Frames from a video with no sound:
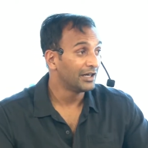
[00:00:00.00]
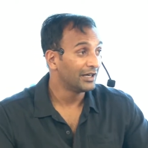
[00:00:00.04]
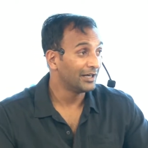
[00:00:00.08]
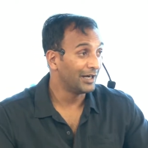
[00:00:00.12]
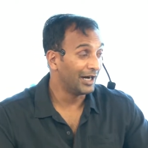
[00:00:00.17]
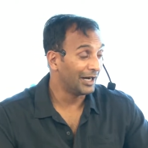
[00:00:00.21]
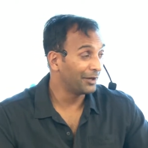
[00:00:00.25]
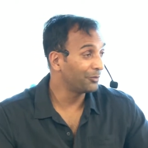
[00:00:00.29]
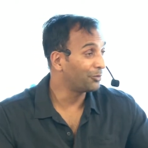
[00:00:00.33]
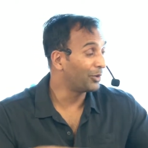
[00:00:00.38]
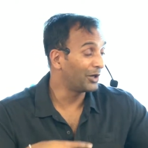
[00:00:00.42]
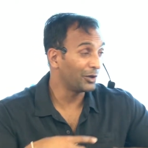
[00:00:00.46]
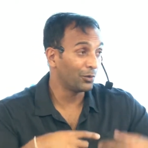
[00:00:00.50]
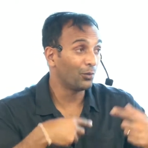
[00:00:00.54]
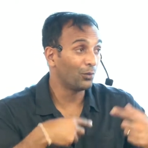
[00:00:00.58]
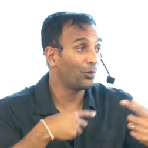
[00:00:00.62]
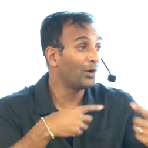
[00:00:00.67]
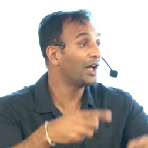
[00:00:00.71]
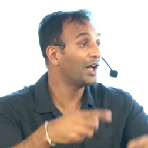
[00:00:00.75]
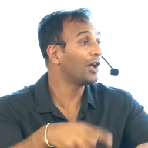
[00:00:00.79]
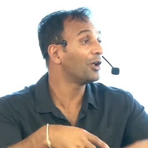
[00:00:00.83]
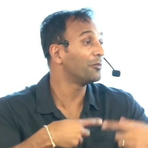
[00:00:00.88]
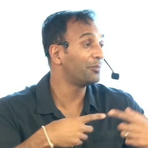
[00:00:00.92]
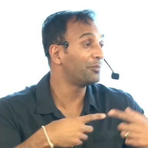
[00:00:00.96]
I went
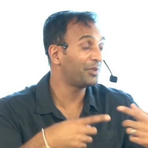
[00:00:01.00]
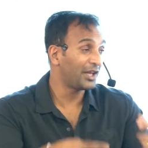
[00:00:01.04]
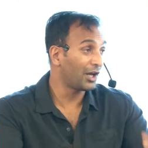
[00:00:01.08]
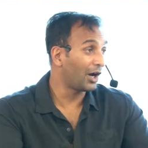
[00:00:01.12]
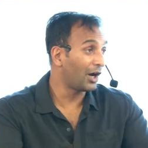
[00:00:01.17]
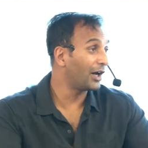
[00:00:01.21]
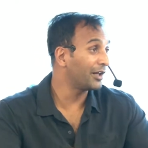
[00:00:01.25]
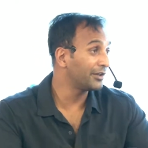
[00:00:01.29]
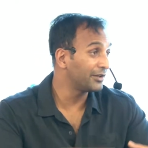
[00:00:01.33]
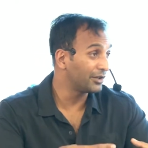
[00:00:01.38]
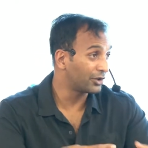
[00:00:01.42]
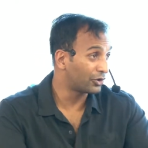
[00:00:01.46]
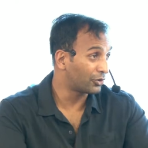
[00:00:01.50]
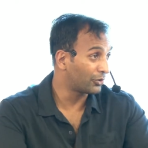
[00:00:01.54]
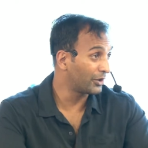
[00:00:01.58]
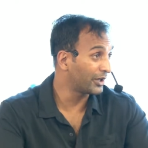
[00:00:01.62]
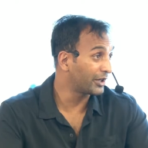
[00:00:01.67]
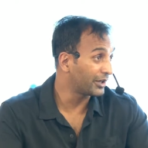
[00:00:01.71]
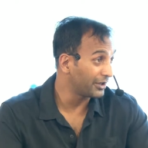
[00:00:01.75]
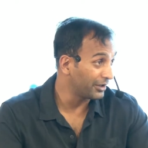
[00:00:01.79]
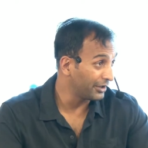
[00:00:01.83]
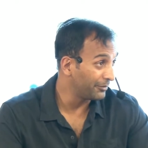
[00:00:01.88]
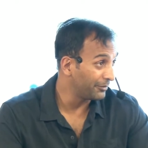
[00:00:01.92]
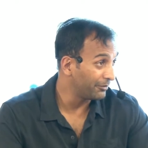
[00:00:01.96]
well beyond the
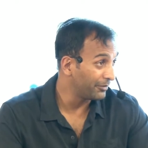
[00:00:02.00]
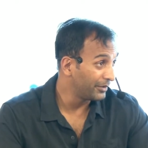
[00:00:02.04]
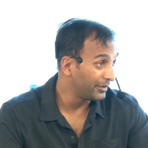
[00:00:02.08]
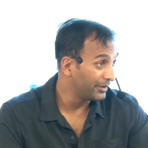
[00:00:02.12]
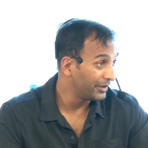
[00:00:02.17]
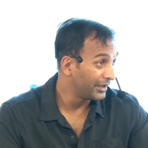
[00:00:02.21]
curriculum.